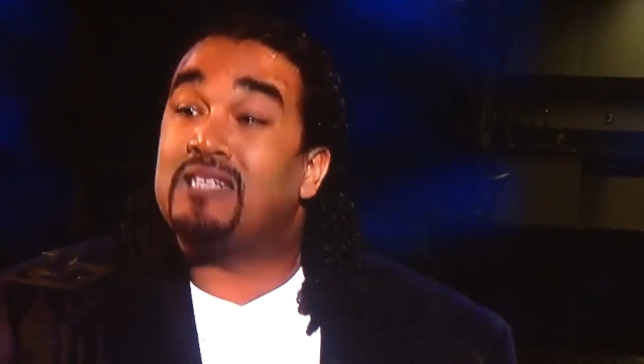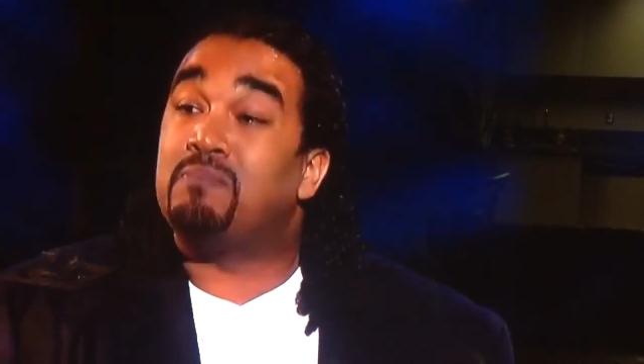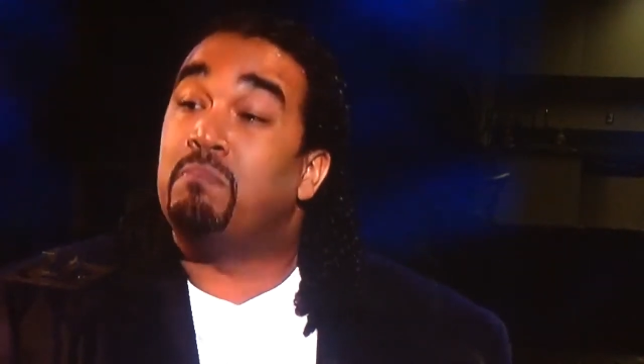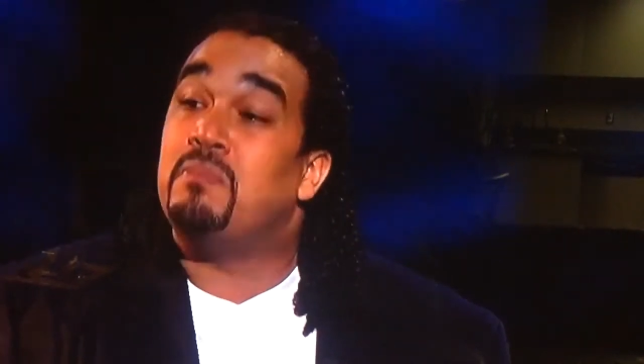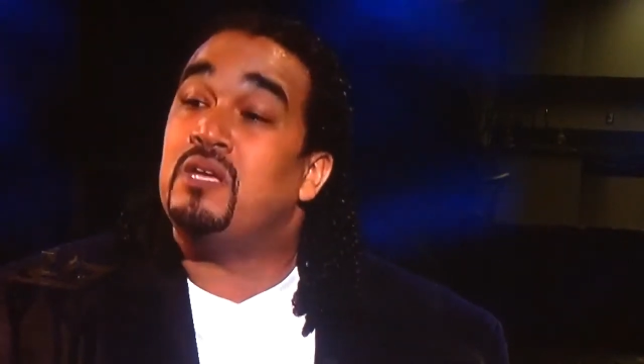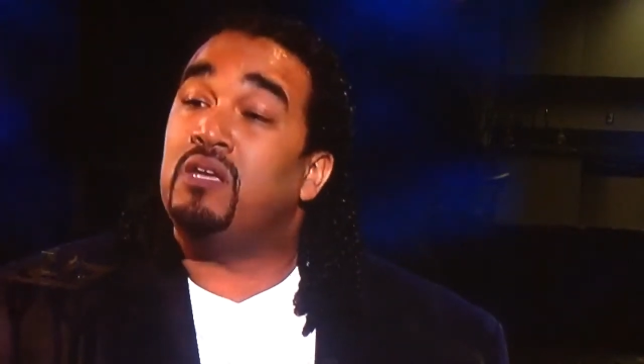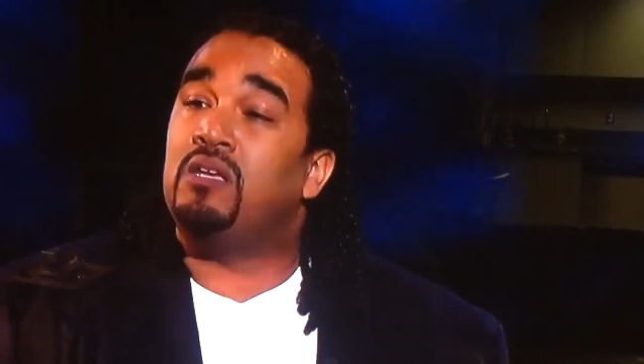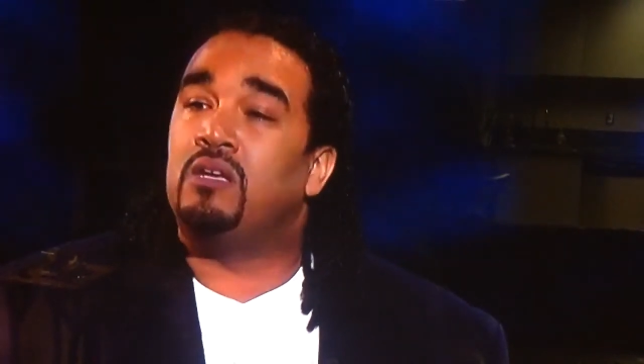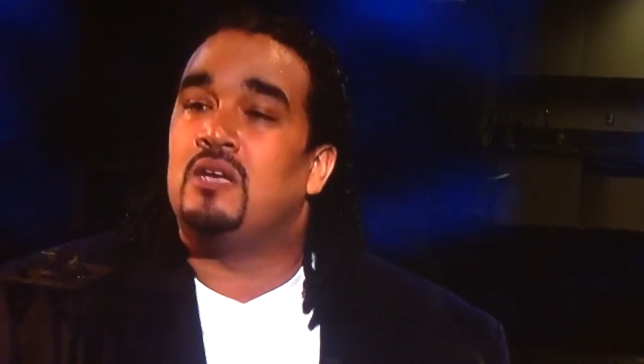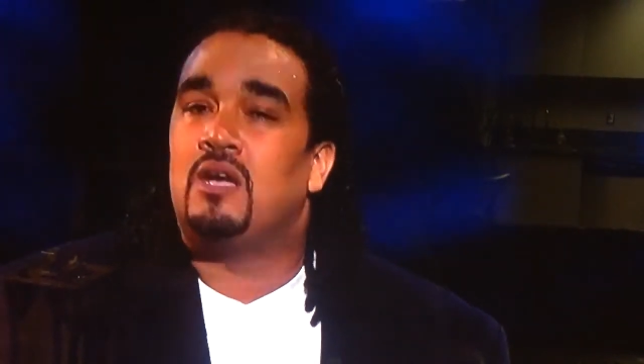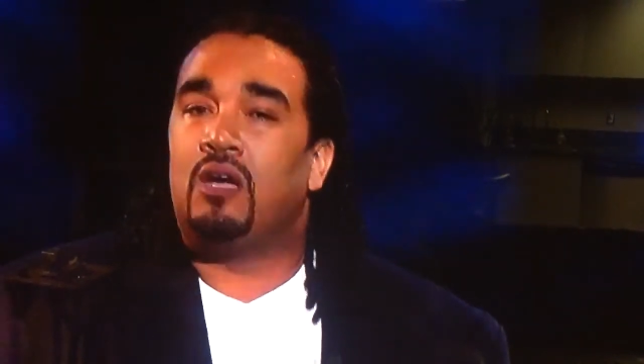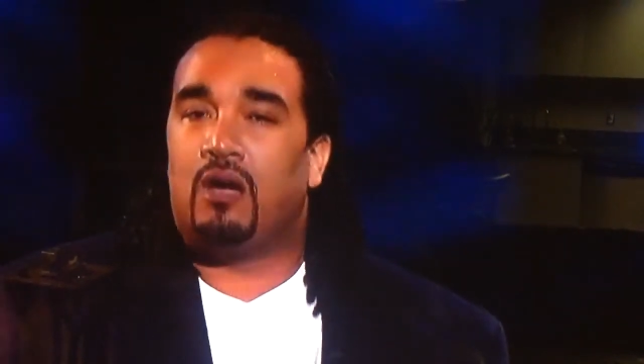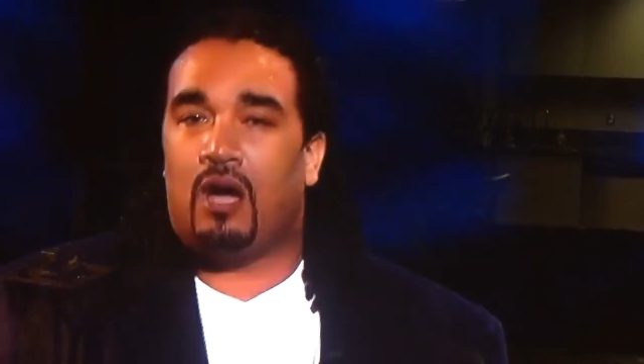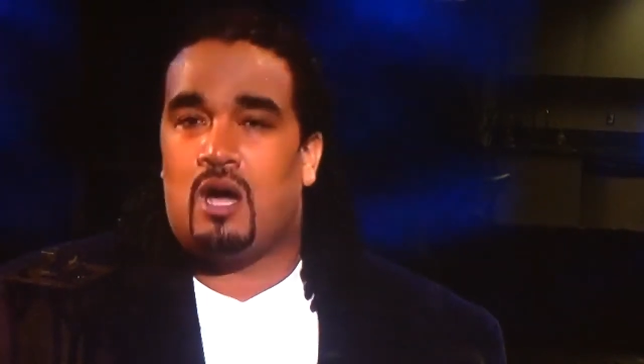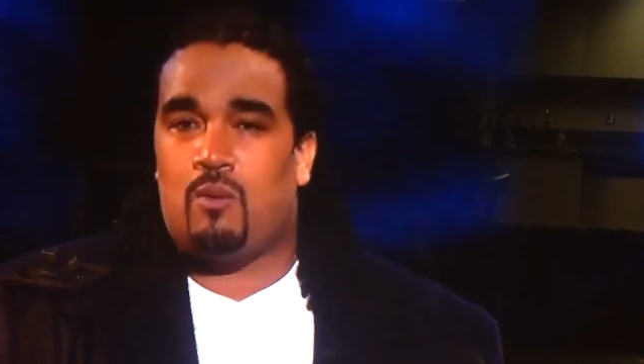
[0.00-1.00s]
me
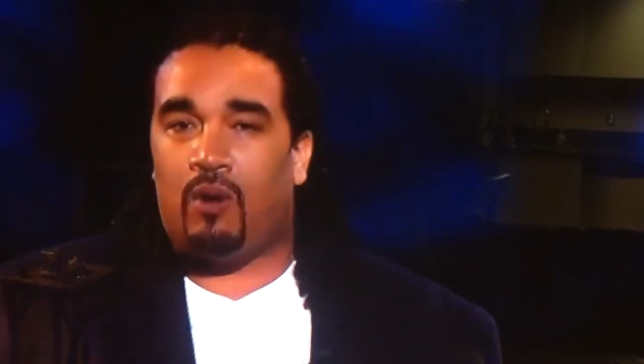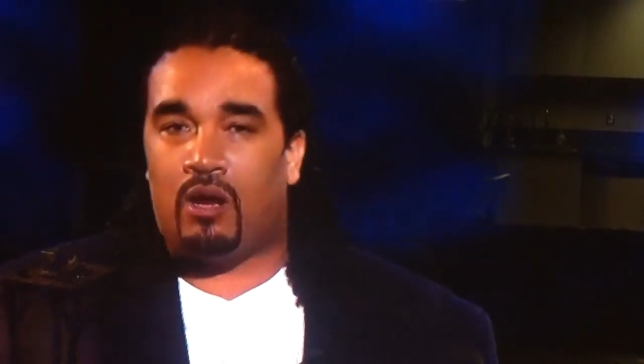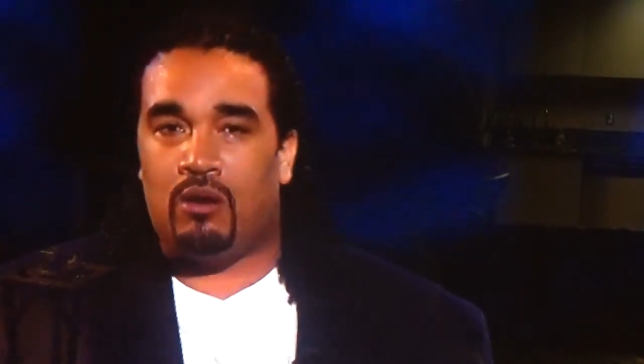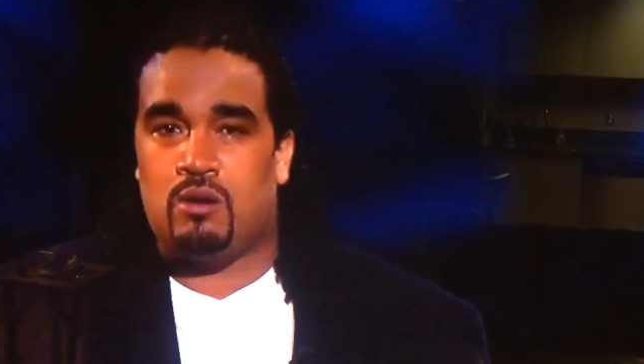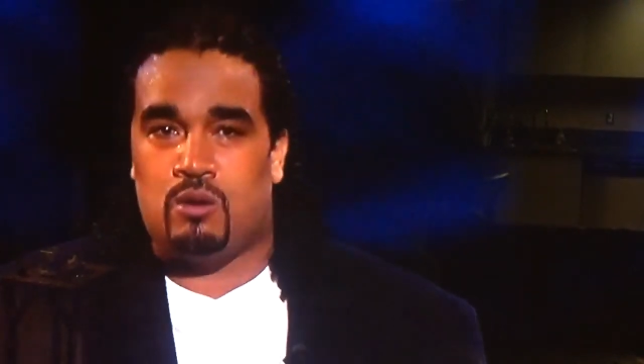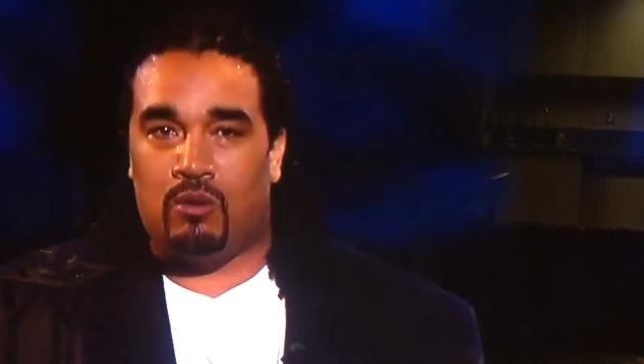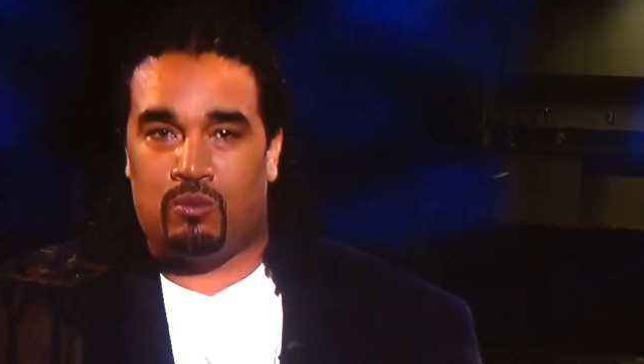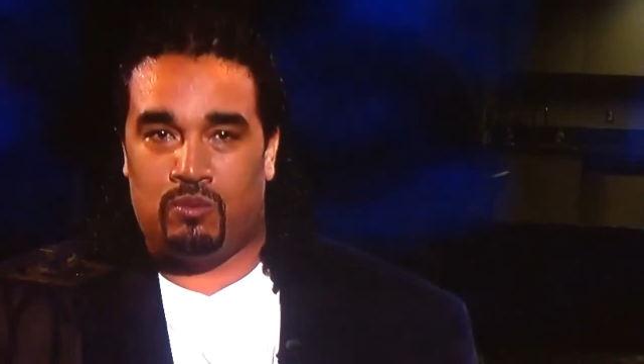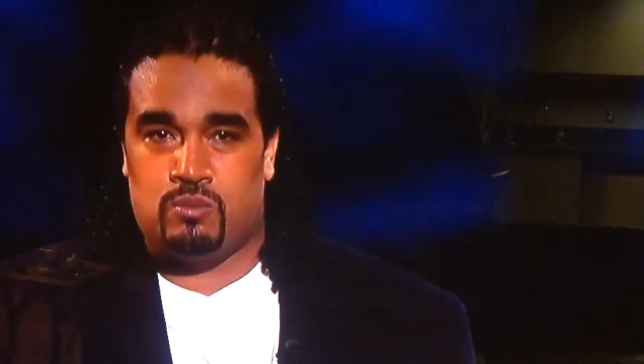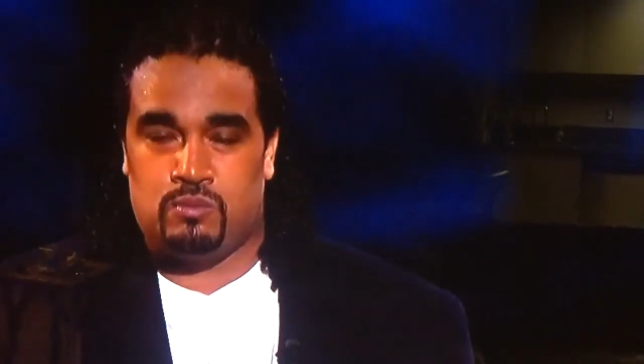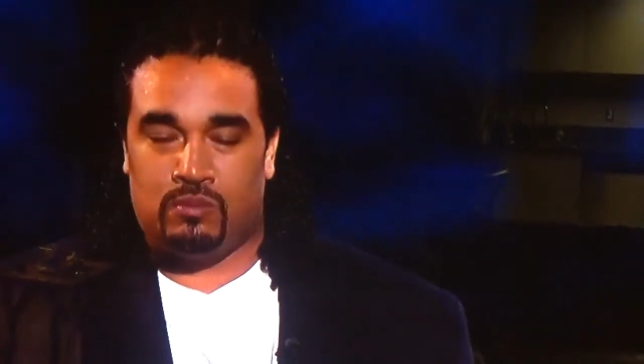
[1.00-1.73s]
how I know.